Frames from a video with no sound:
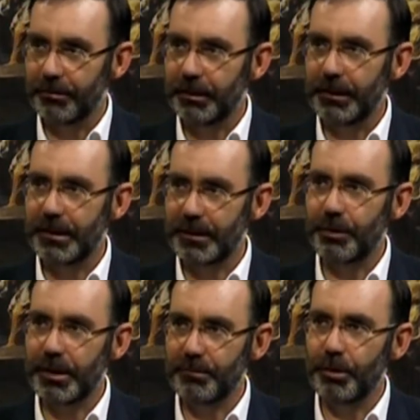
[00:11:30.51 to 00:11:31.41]
And yes. it's the
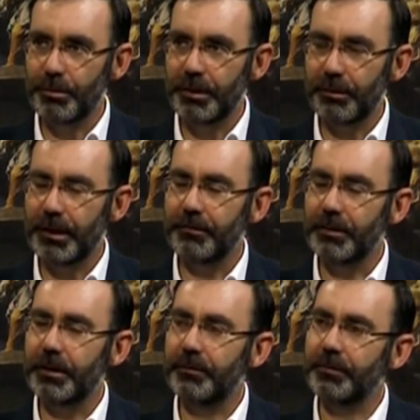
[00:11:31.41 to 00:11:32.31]
present moment that we have to
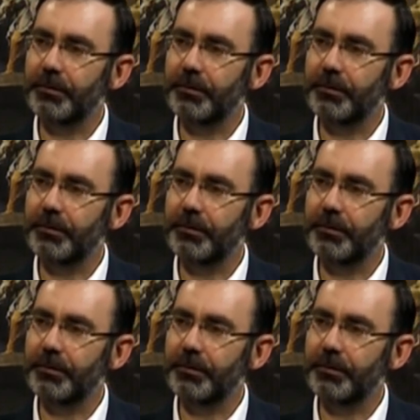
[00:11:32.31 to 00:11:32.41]
live. And he had